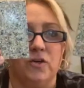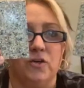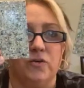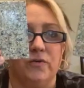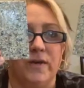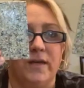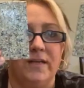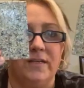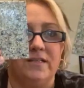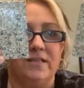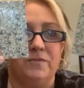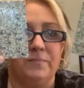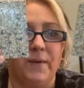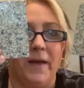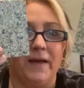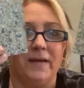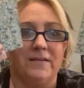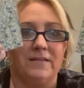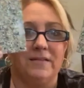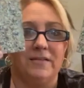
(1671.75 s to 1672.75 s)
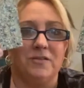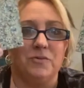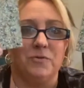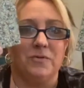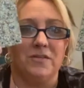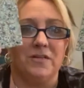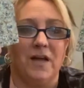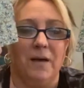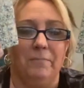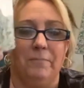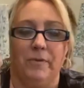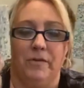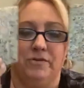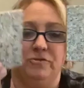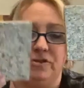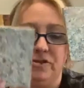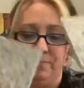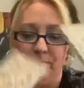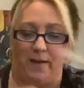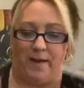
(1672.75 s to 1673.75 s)
green specks and this one's got blue
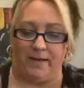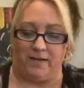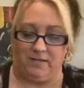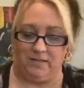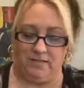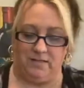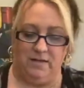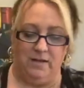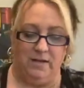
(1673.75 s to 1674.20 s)
specks